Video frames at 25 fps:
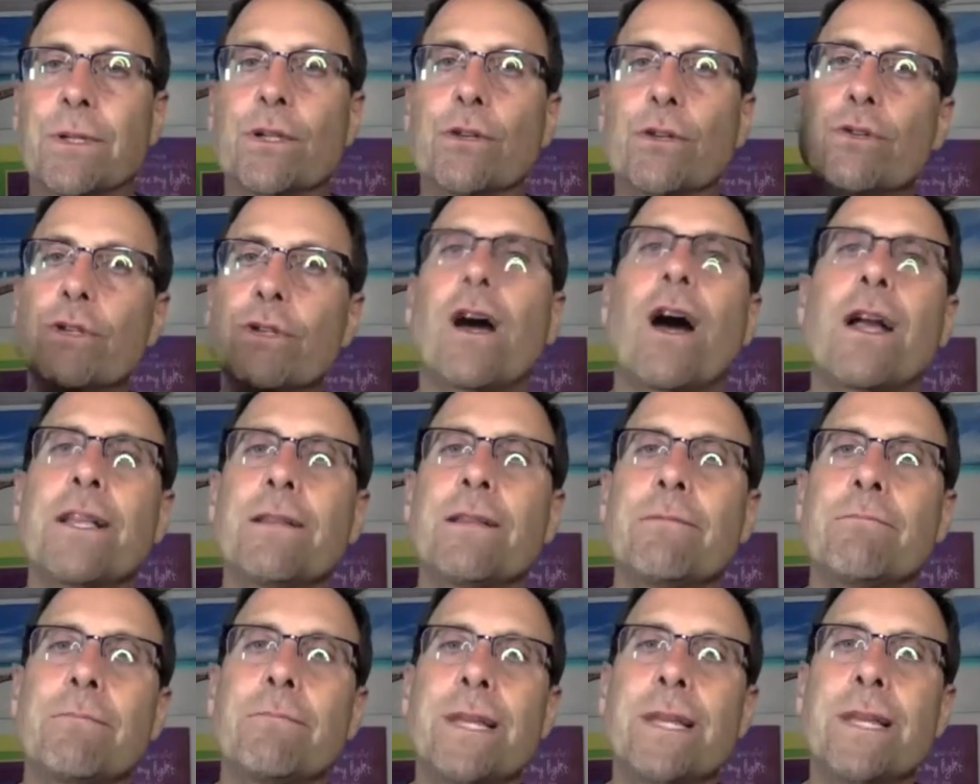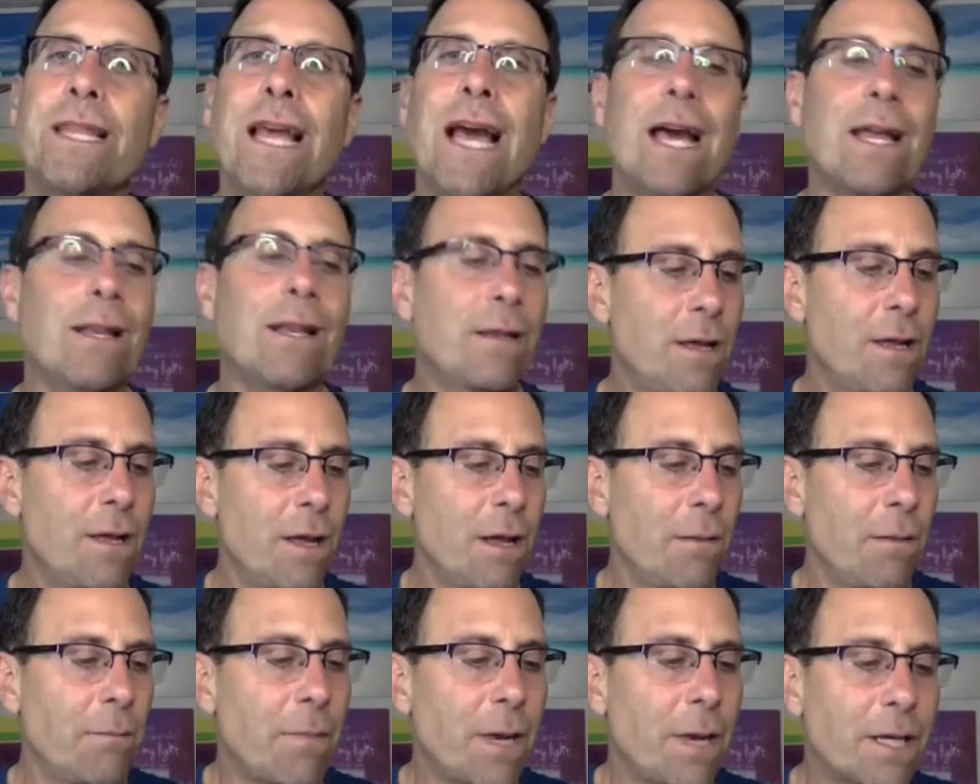Who taught me that?
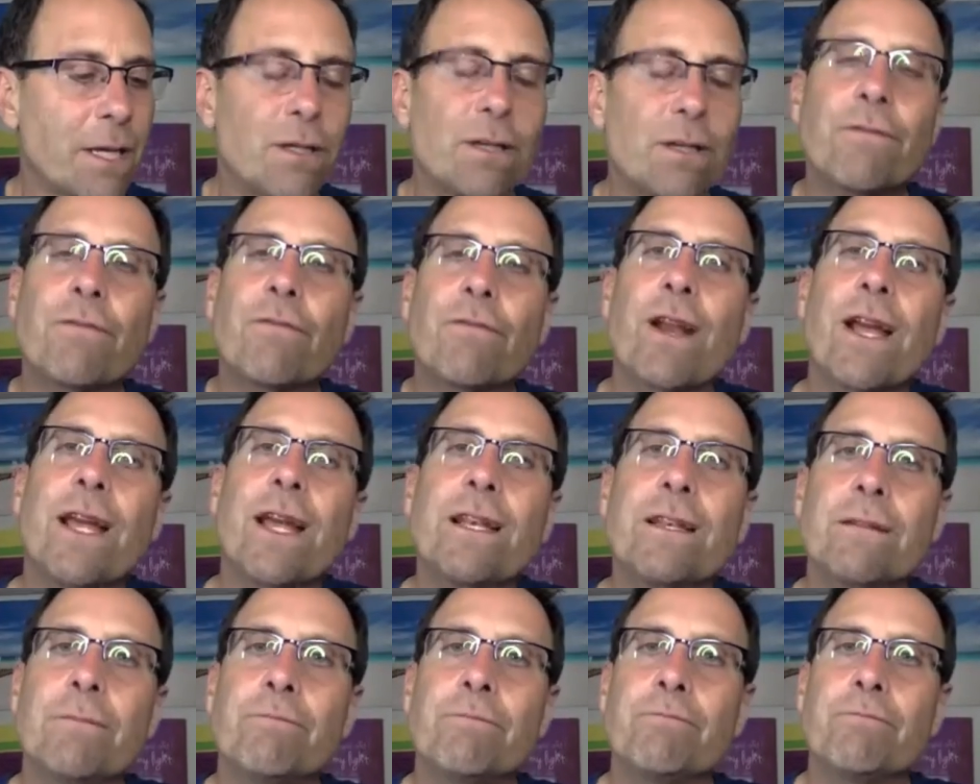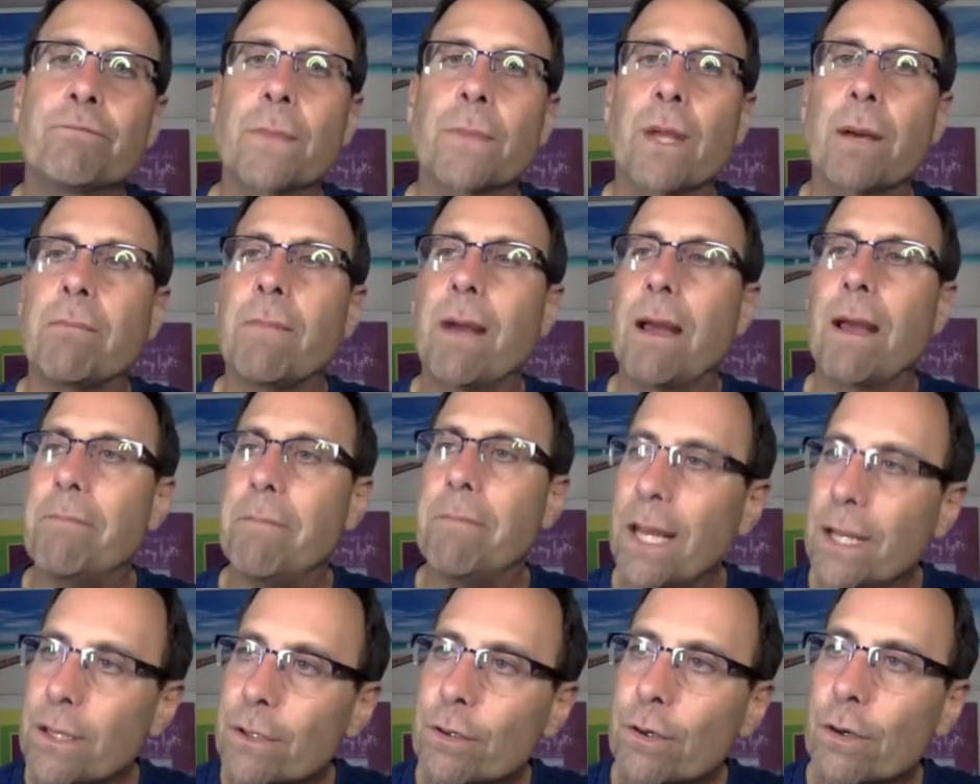My good friend, my
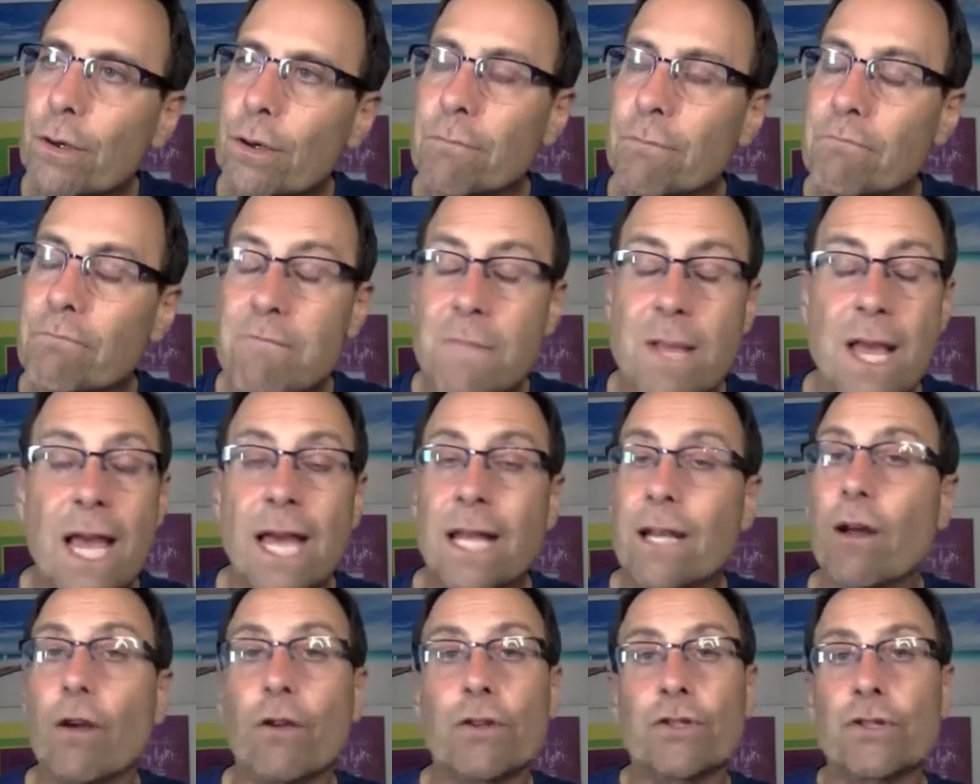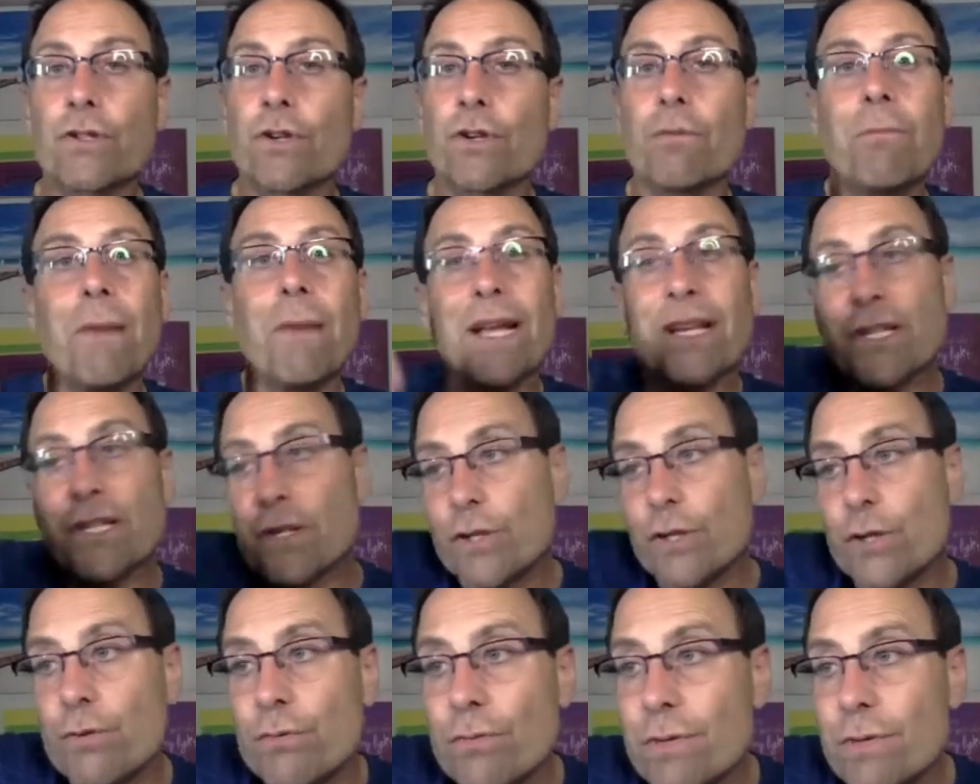mentor, and also my
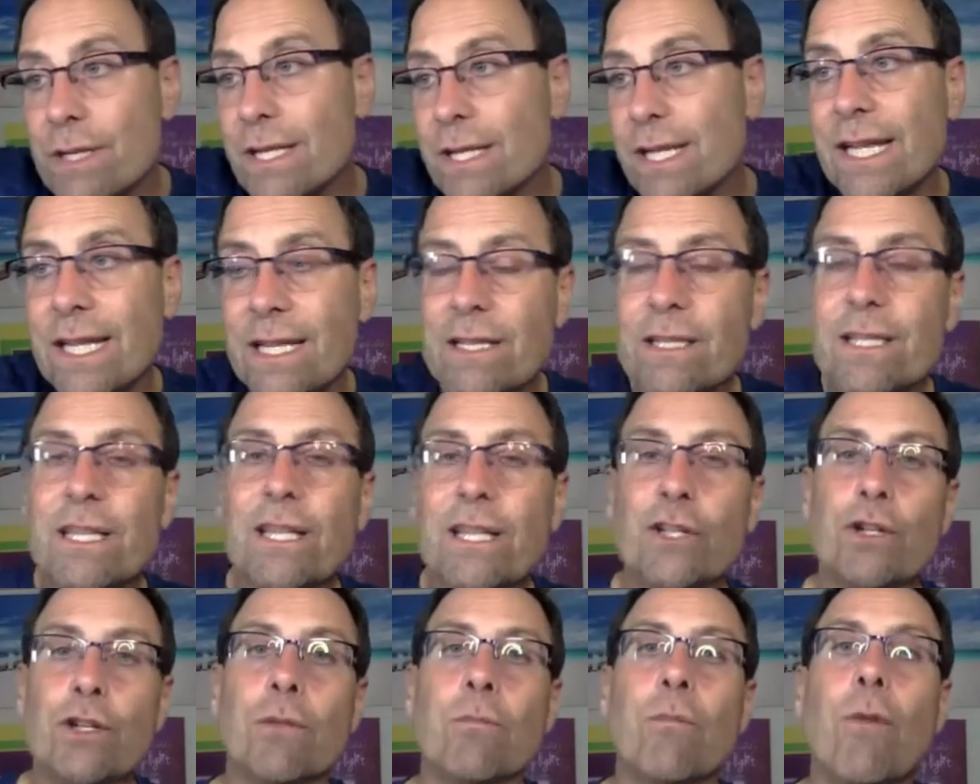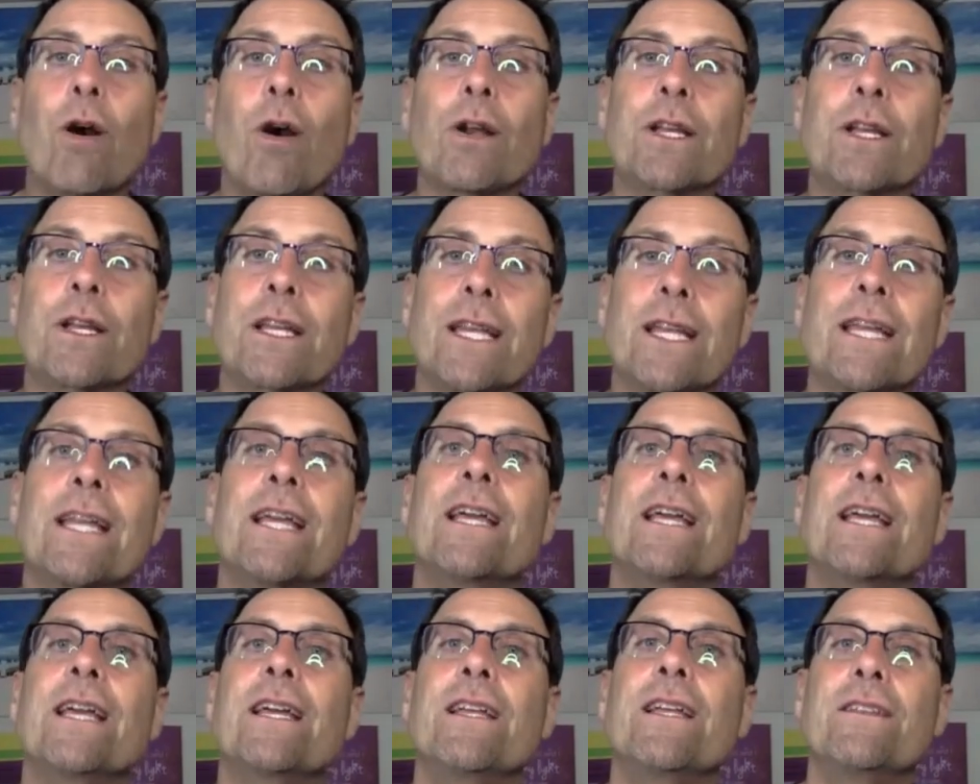student in digital marketing,
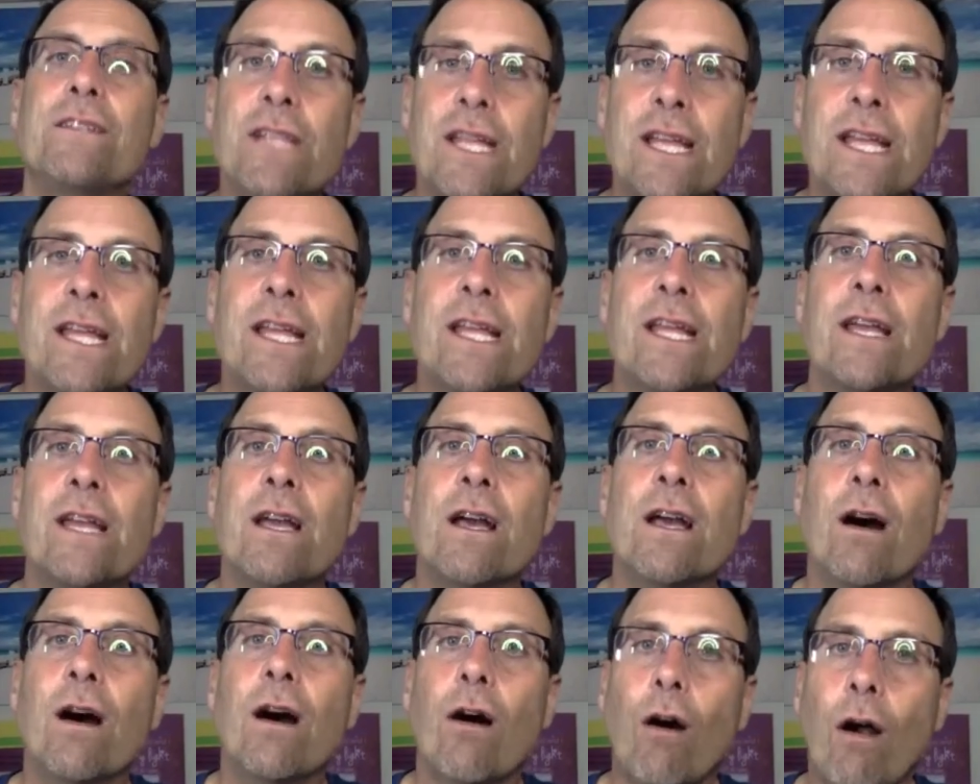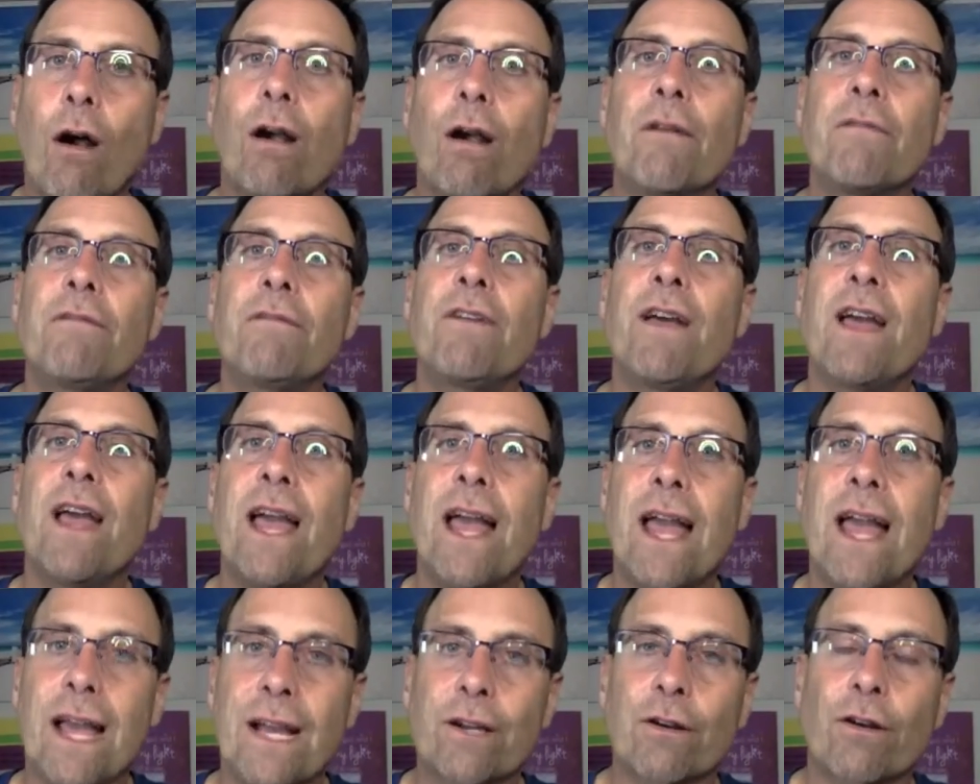T. Harv
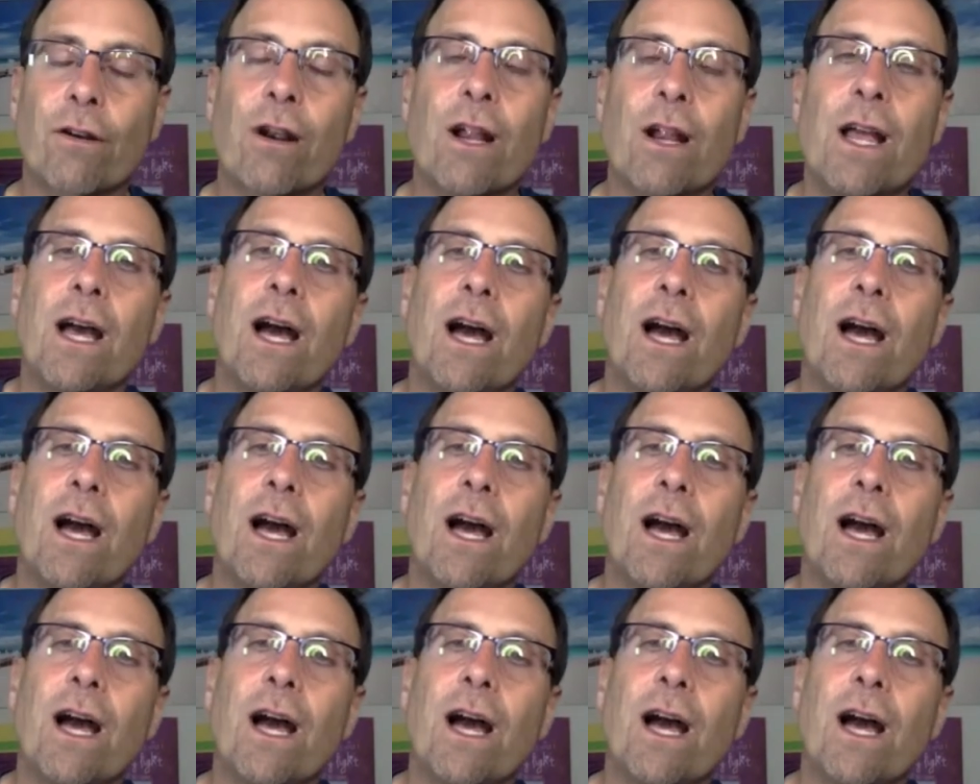Eker.